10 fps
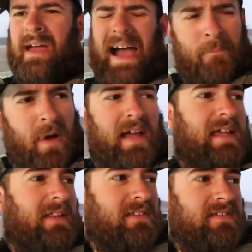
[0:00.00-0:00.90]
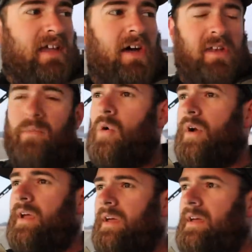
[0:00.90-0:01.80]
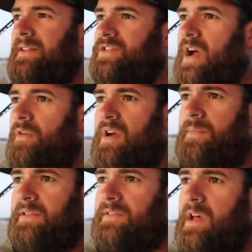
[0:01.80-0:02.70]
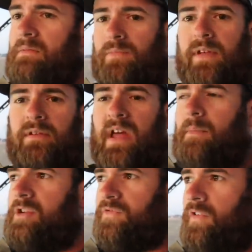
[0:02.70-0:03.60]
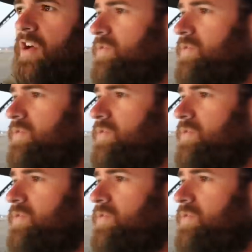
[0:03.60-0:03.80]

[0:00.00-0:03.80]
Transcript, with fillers: I might get this out in the morning and try ripping some, depending on how much frost